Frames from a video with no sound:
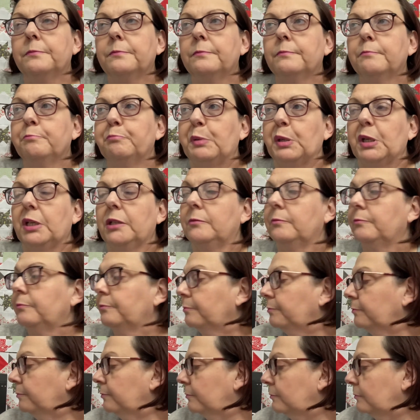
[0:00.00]
But
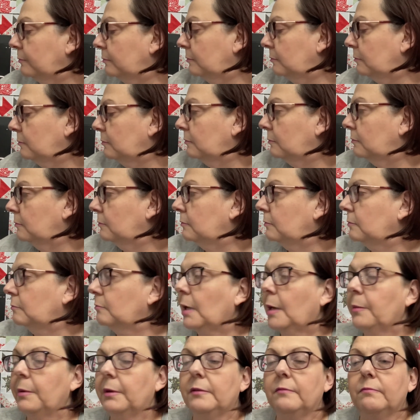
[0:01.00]

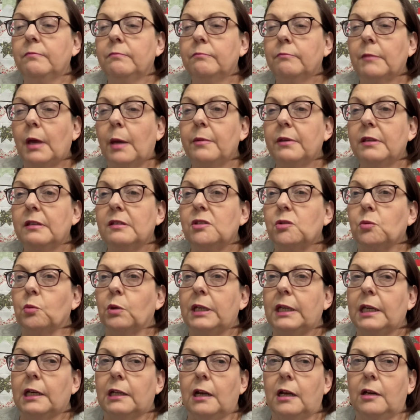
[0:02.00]
maybe this
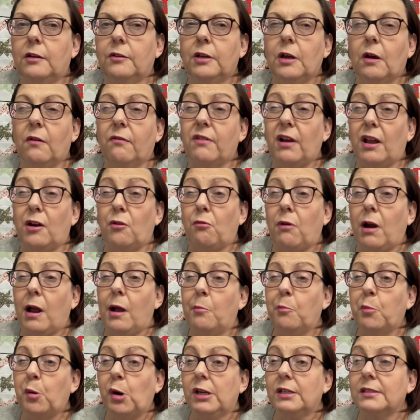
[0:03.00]
weekend. I don't know. I've got to
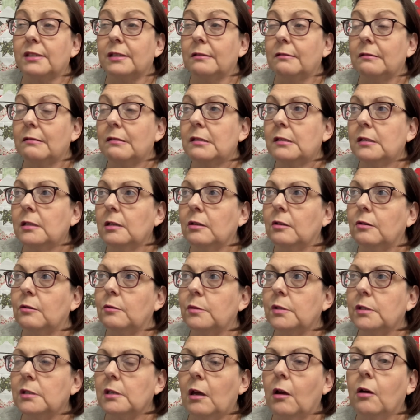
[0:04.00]
wrap presents too,
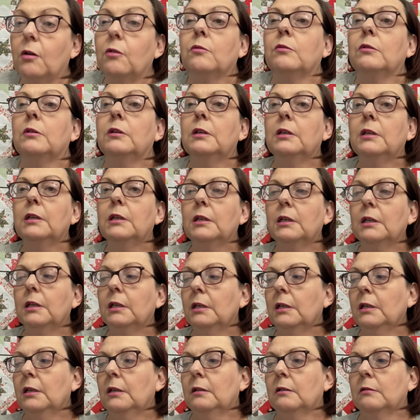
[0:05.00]
so.
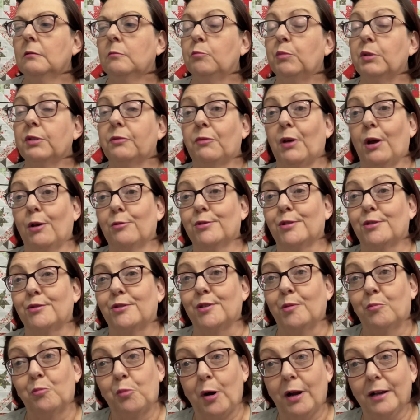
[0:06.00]
But those are
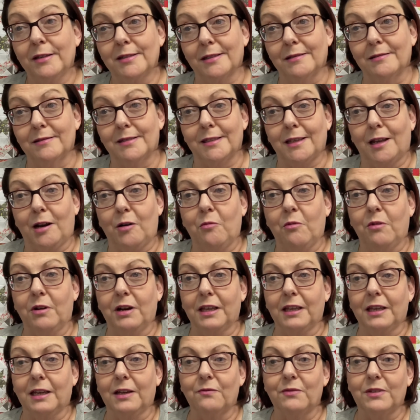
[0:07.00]
some presents that I want to
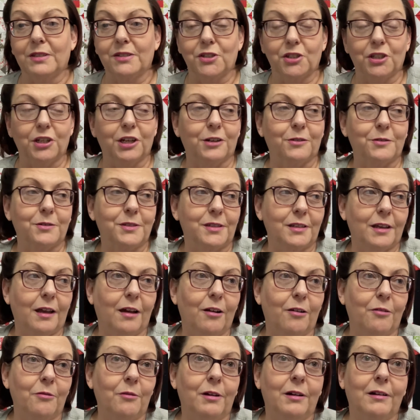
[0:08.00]
give this year,
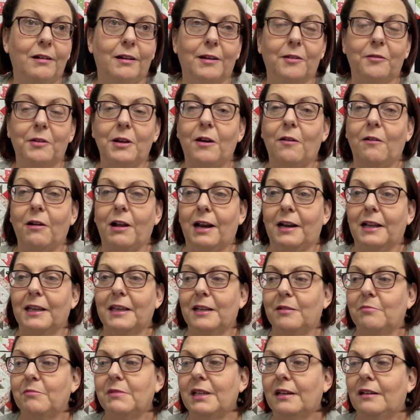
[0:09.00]
so I don't know. I got to get
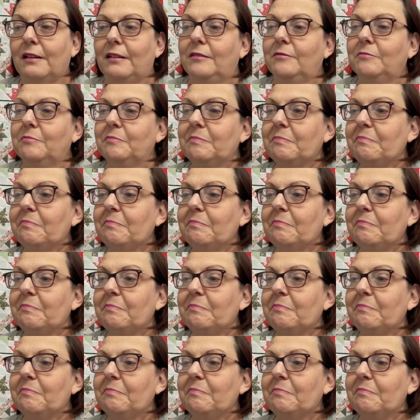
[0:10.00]
them done.